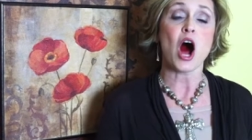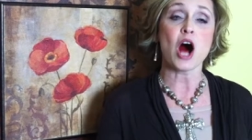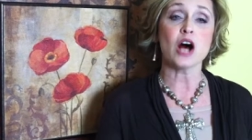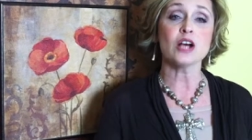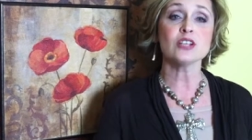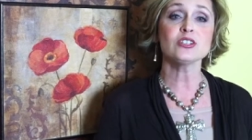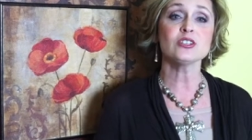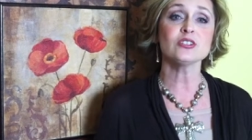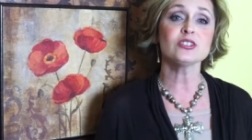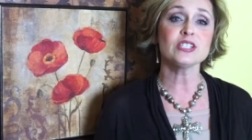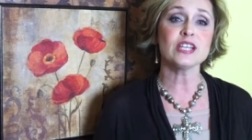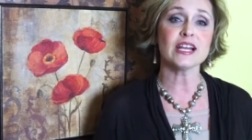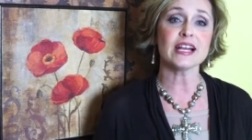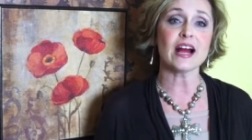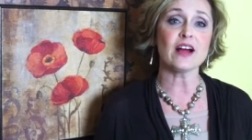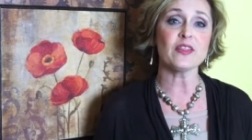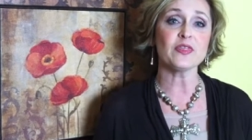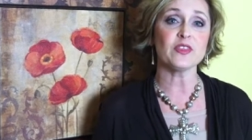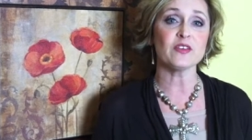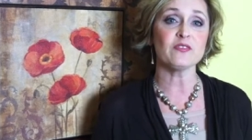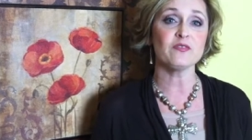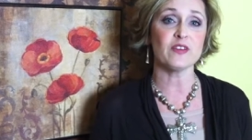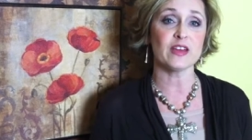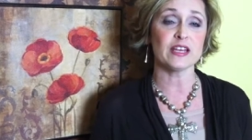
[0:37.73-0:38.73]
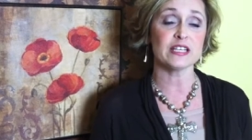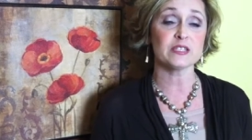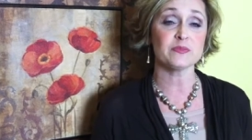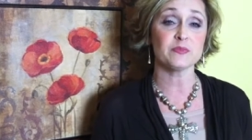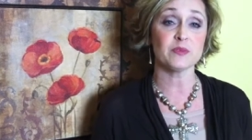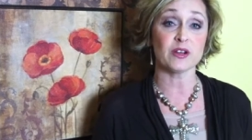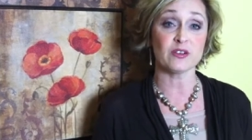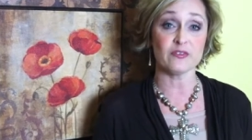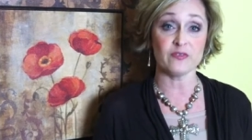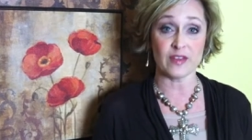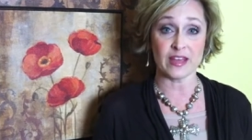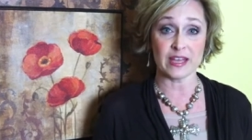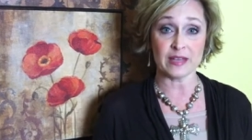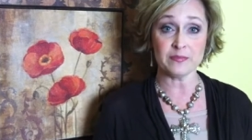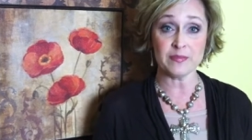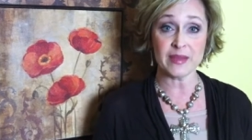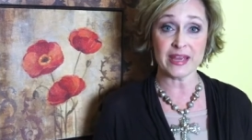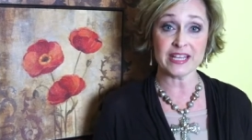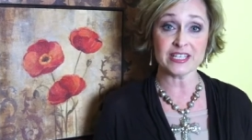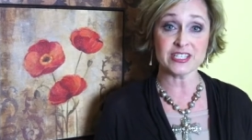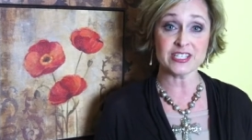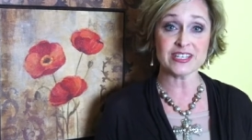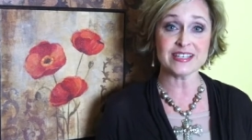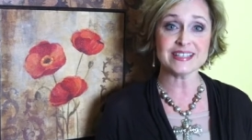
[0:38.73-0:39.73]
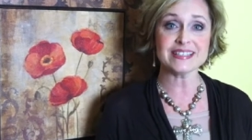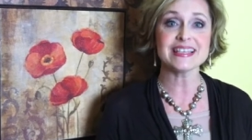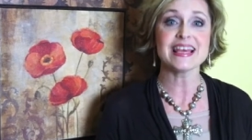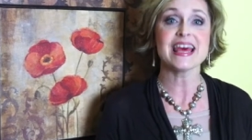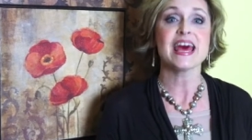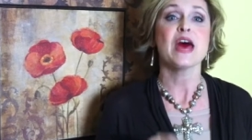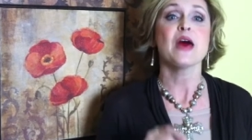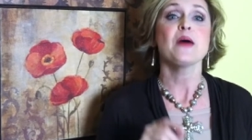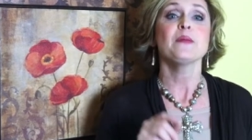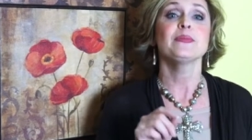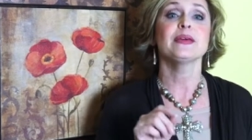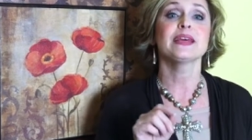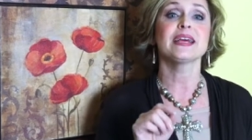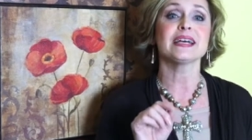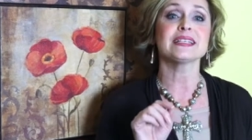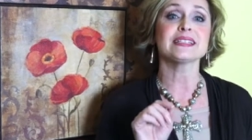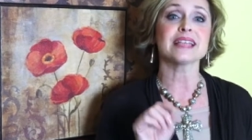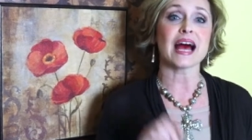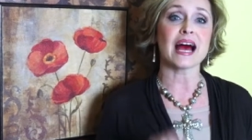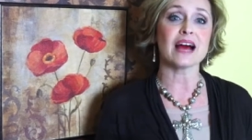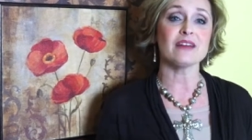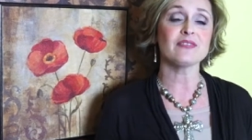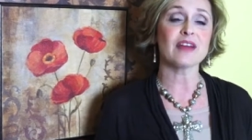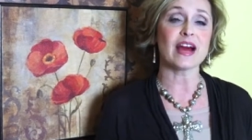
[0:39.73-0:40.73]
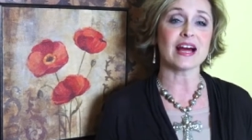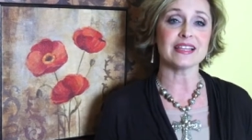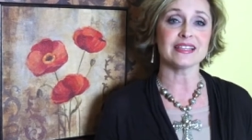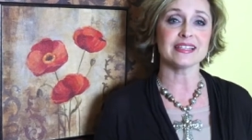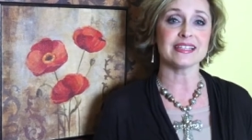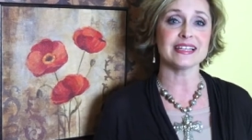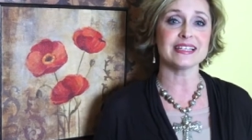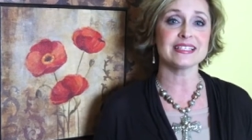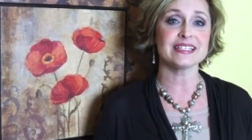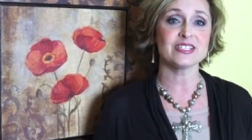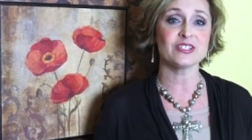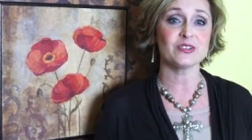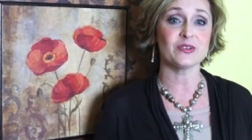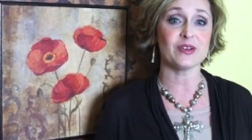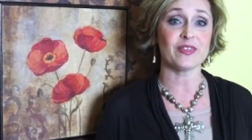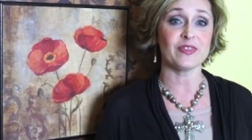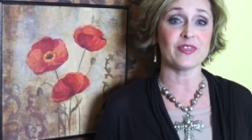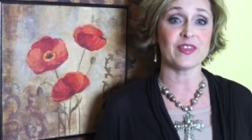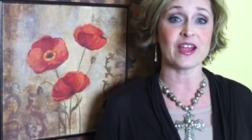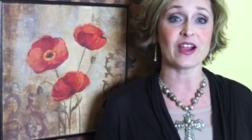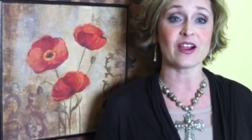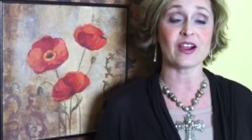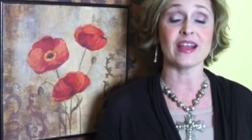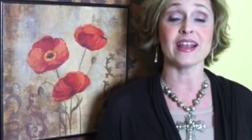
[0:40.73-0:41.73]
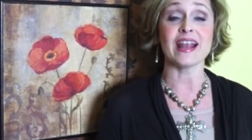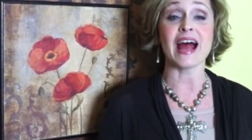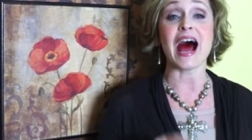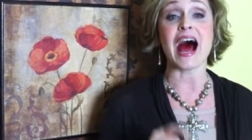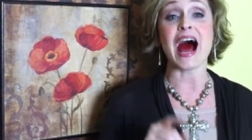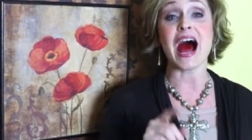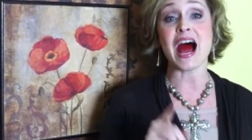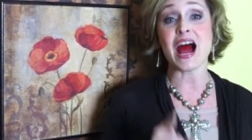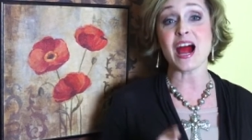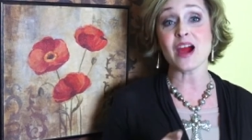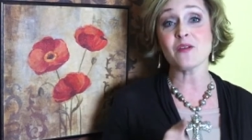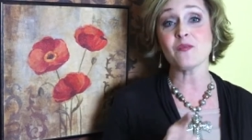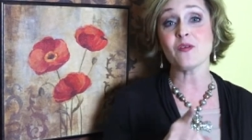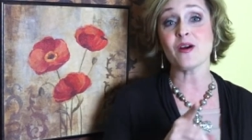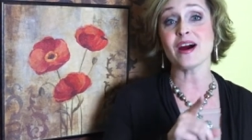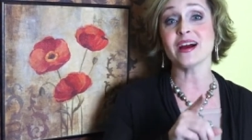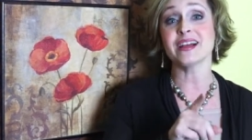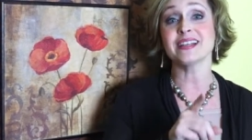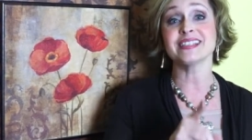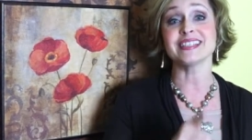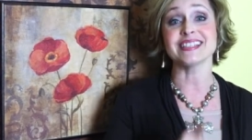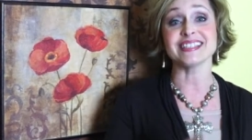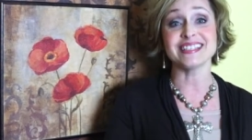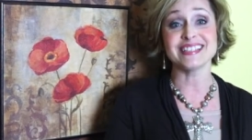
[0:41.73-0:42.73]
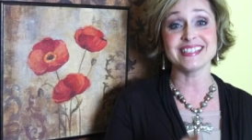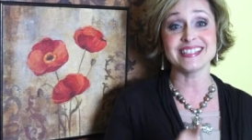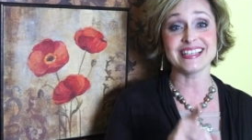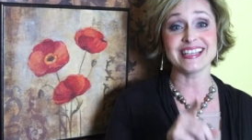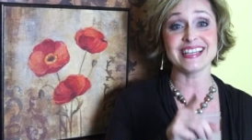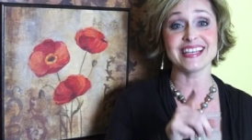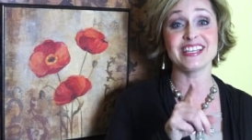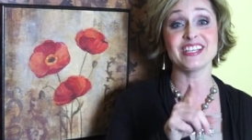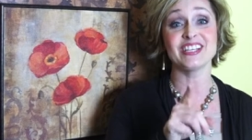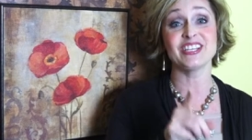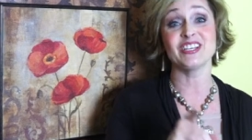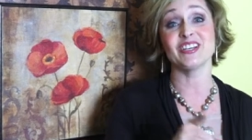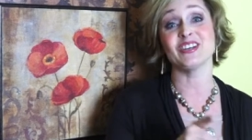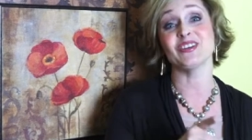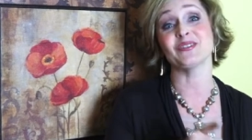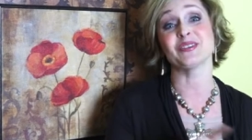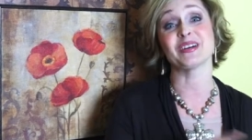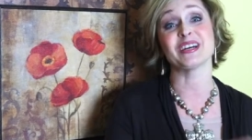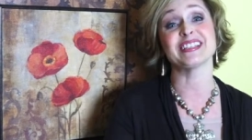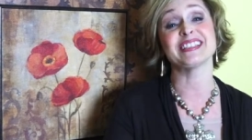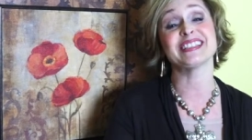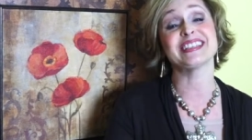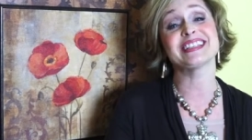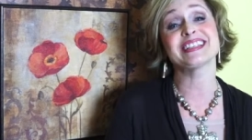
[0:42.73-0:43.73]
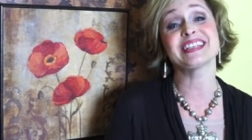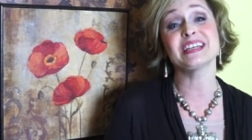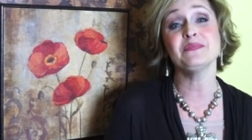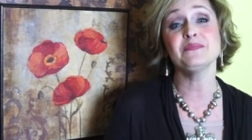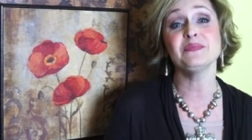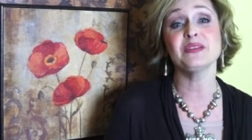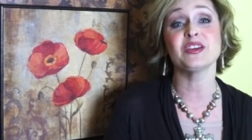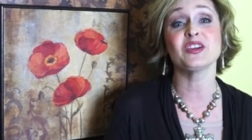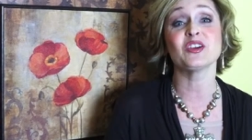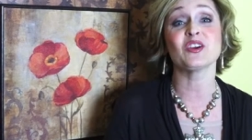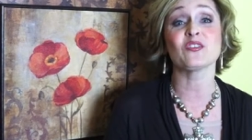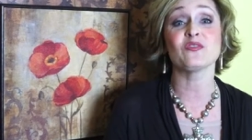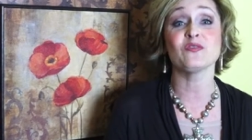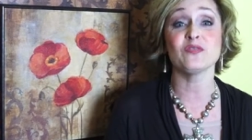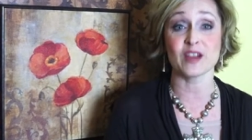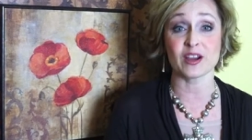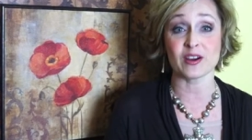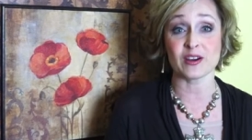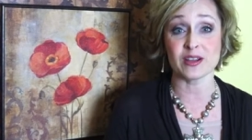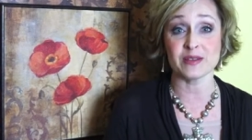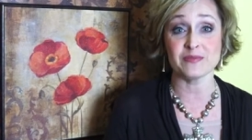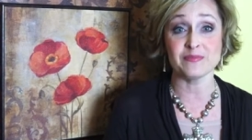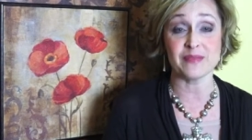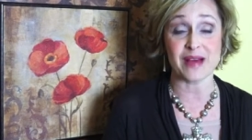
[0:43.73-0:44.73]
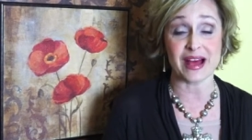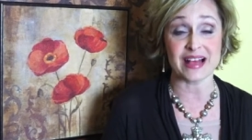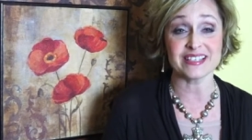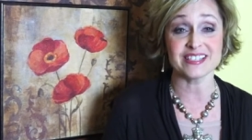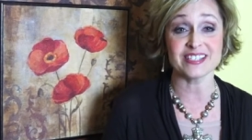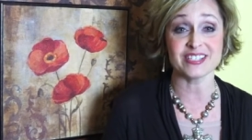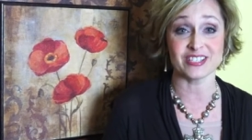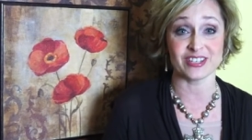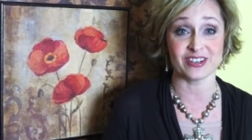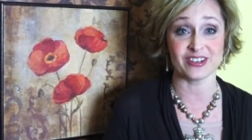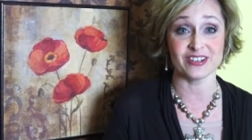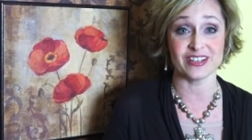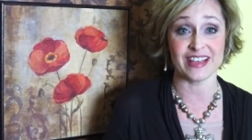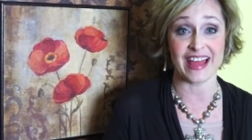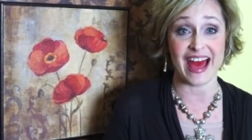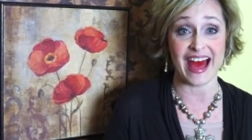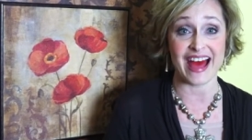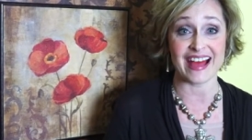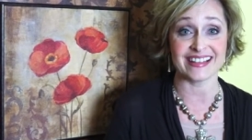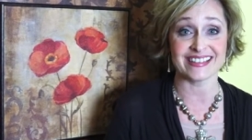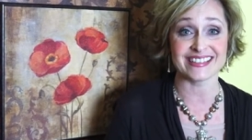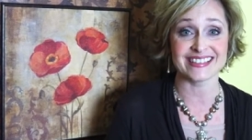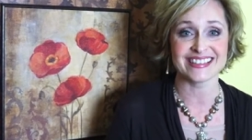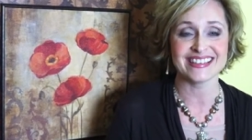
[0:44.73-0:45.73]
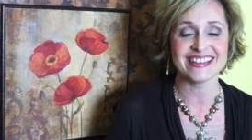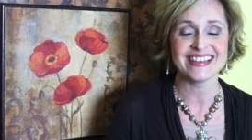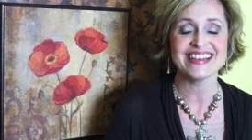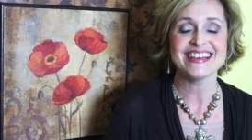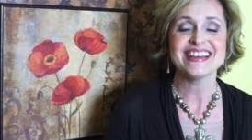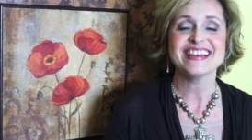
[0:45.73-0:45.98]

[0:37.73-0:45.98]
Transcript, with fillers: Also check out the Facebook fan pages because I've got links to it there and I want to see you because this can be your very best year yet.